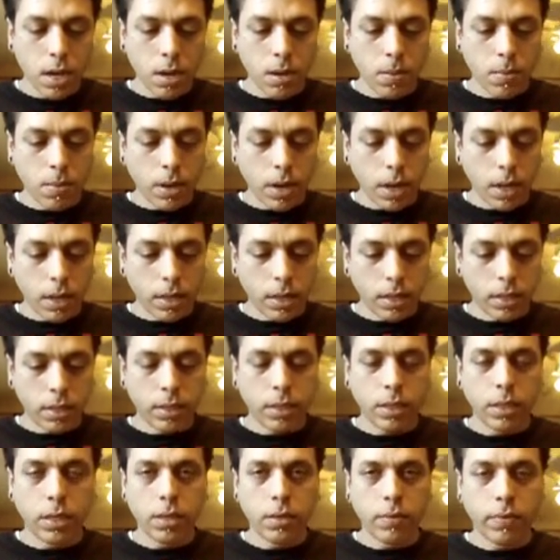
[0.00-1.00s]
but I did
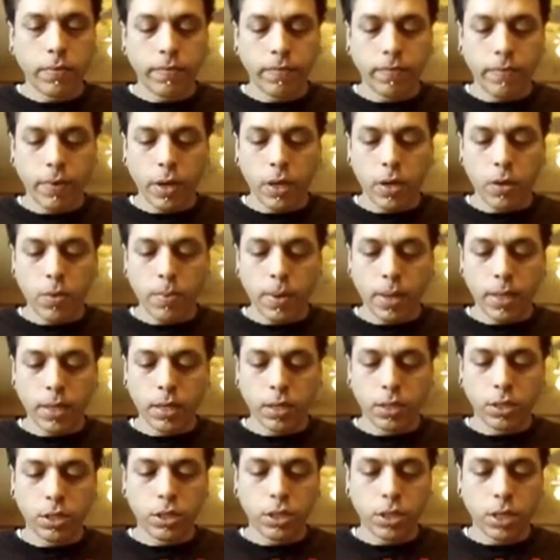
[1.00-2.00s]
see a video by
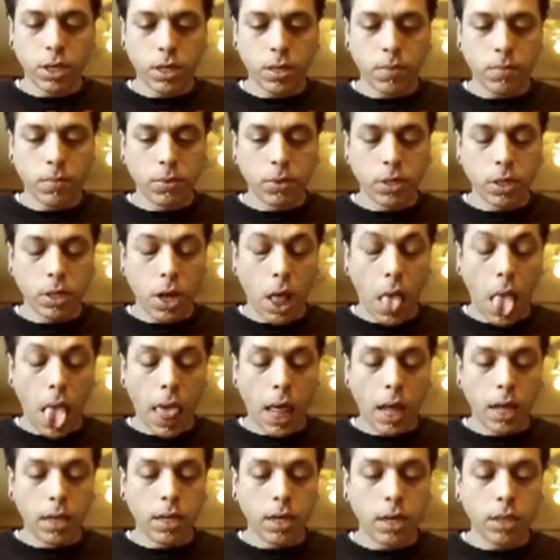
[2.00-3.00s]

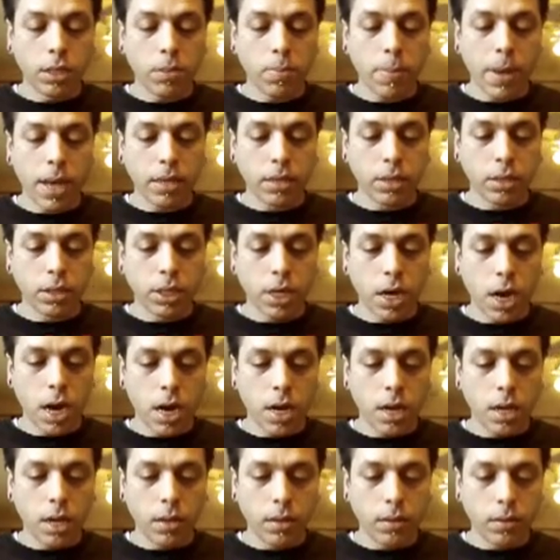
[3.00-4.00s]
Dungeon Master
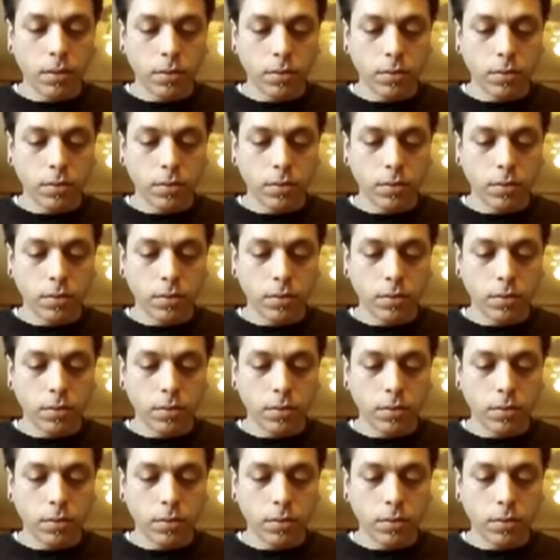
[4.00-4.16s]
Johnny